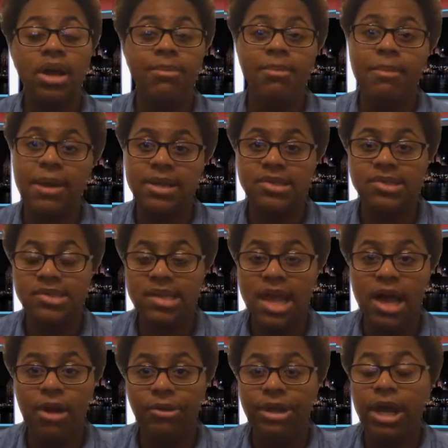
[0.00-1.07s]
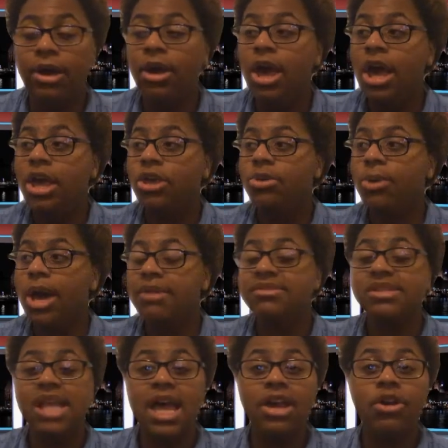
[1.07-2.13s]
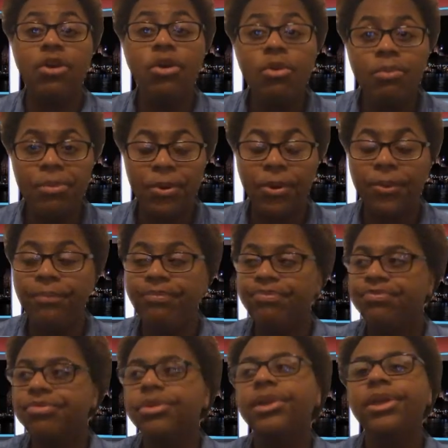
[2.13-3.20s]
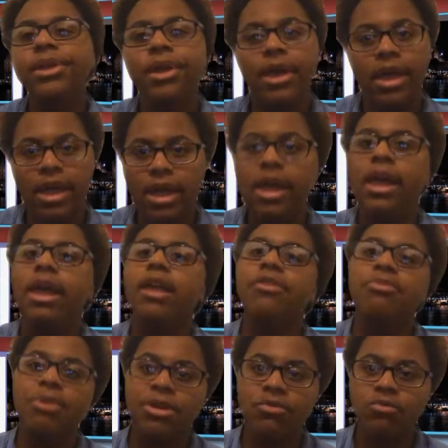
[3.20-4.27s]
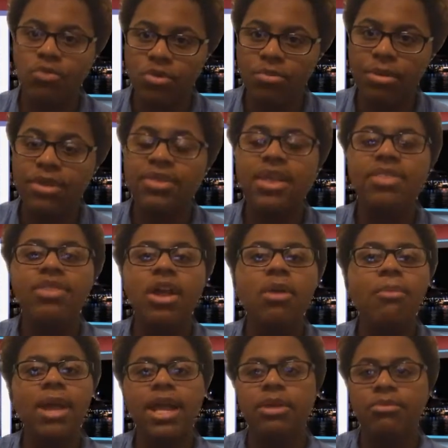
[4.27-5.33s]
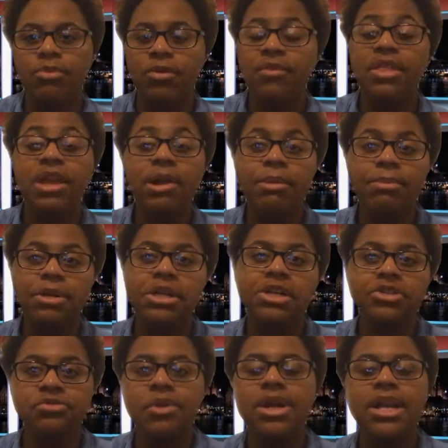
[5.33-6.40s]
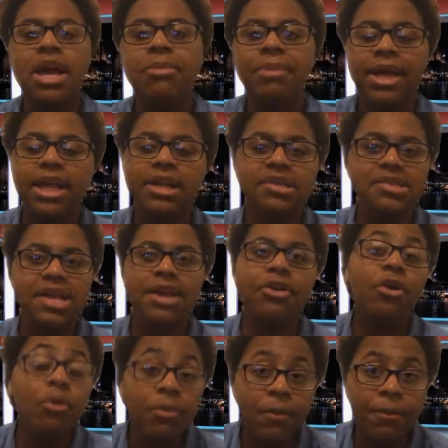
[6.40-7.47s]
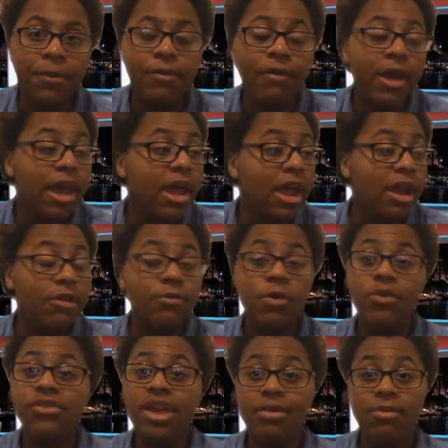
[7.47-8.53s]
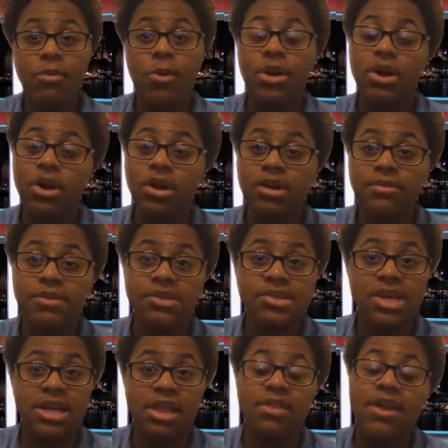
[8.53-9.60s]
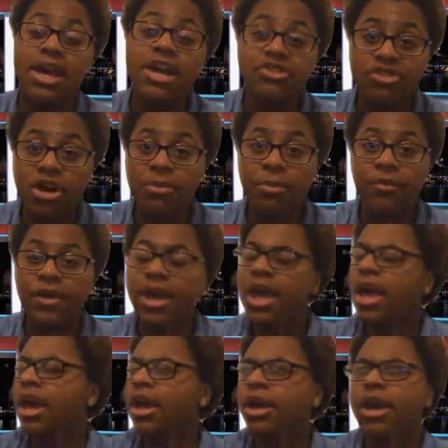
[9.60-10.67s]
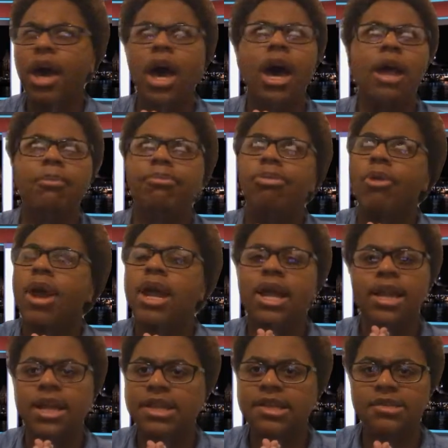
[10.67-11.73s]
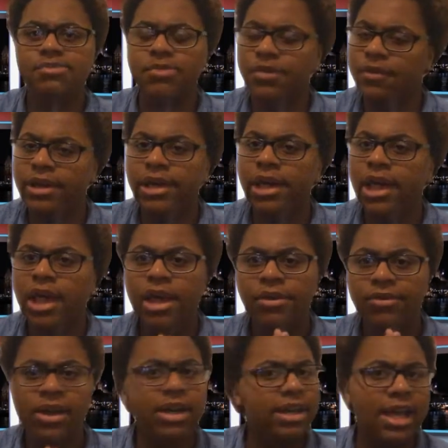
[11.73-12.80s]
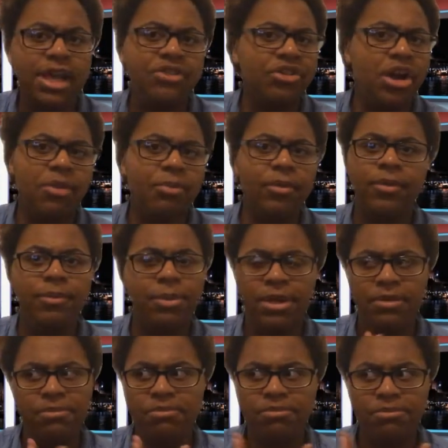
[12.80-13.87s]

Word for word: are coming back in style now. You have Sly Cooper. It's been rumored that they're making a movie. They're in production right now making a Sly Cooper movie. And, of course, everyone heard of the Sonic the Hedgehog movie. God, praying that this movie, Sonic the Hedgehog movie,